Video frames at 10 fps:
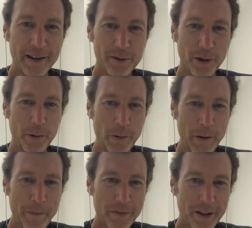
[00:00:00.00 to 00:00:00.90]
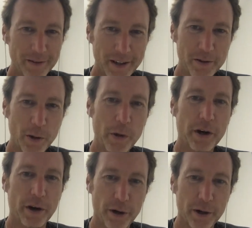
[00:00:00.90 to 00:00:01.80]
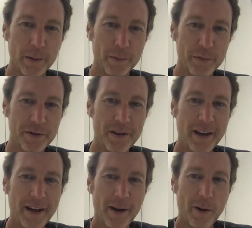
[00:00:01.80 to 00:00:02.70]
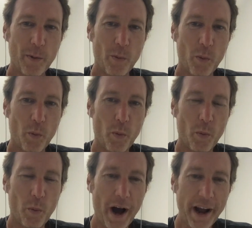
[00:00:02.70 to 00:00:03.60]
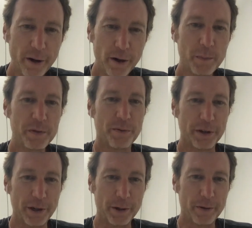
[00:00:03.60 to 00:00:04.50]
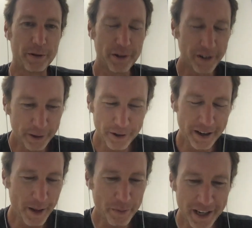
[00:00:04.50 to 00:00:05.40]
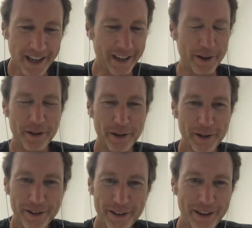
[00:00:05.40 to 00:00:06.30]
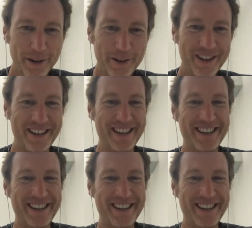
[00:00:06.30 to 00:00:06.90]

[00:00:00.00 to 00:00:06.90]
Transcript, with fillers: So let's go to herbs. Why herbs for you? You're you're an MD. You're you're you know.